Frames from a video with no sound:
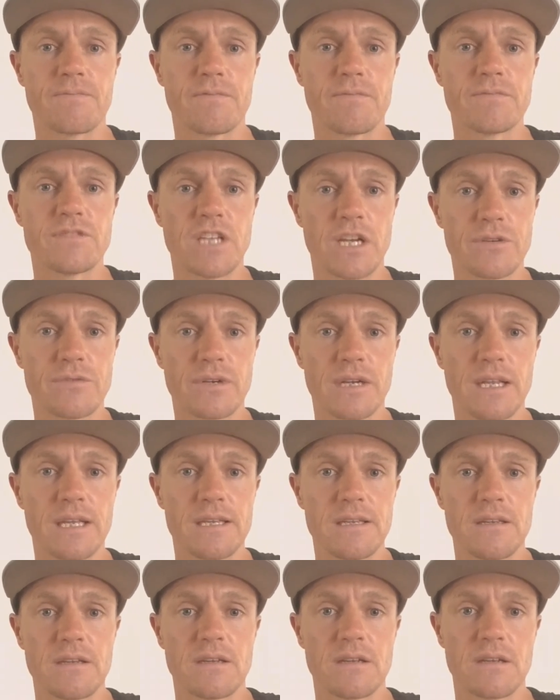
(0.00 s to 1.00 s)

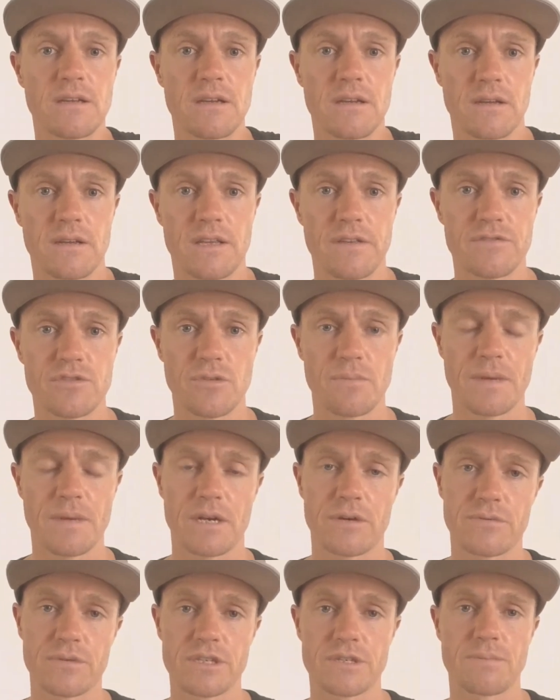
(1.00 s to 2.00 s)
generally gives you a
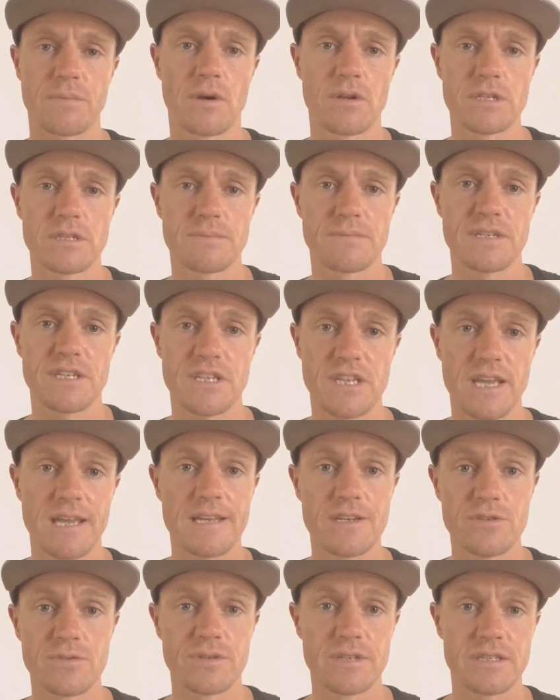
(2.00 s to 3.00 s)
better response, but you
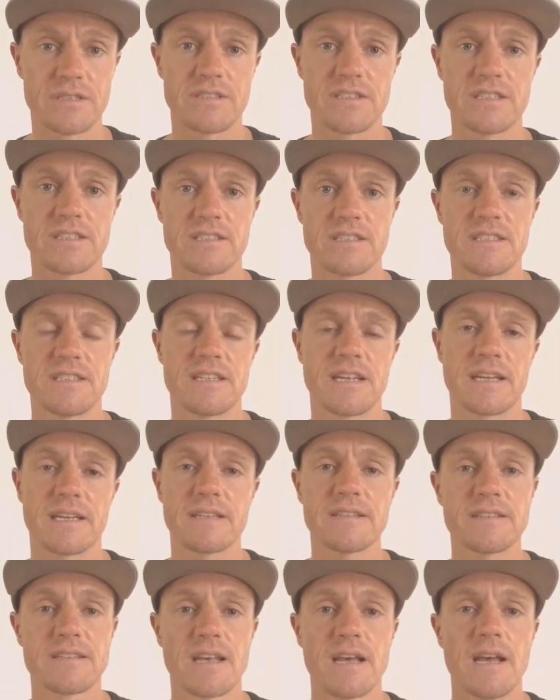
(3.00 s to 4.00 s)
can do it in 60
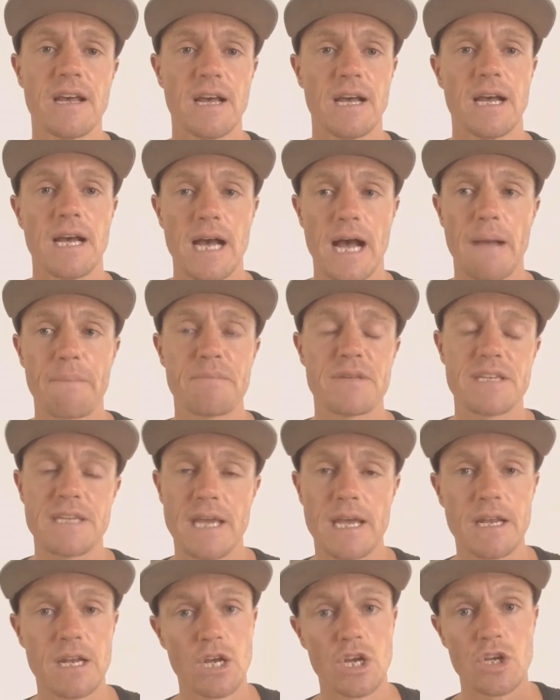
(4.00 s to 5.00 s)
seconds. Up you
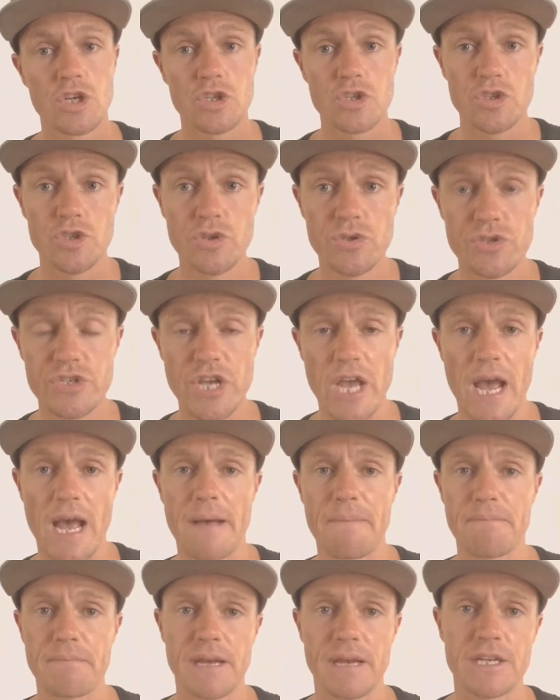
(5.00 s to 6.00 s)
get, use your
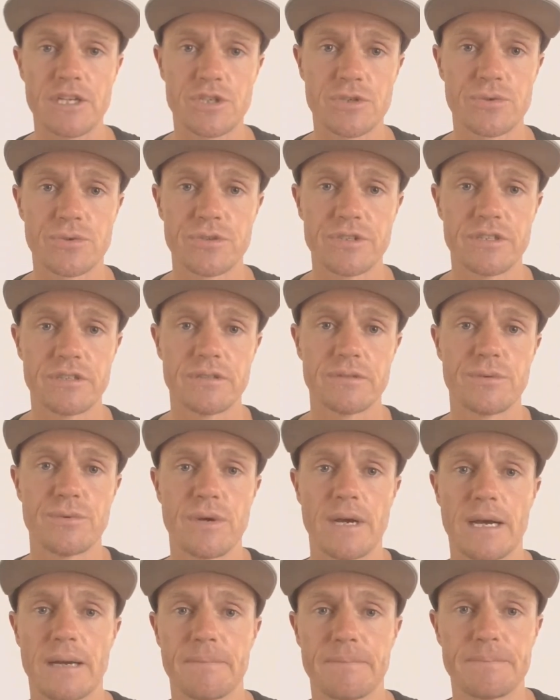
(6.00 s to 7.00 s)
app, make sure
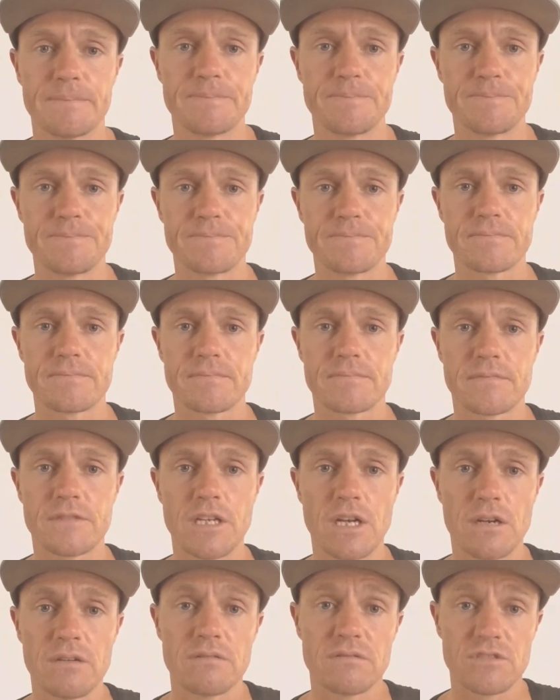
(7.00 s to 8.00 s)
you
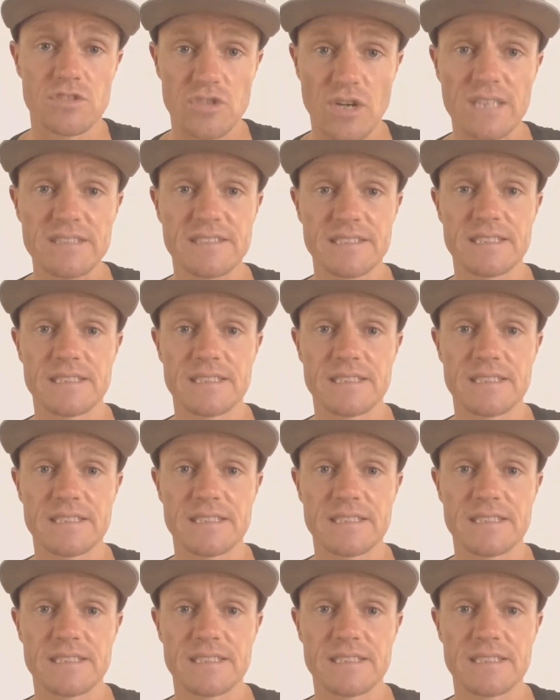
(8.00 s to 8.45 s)
trust it.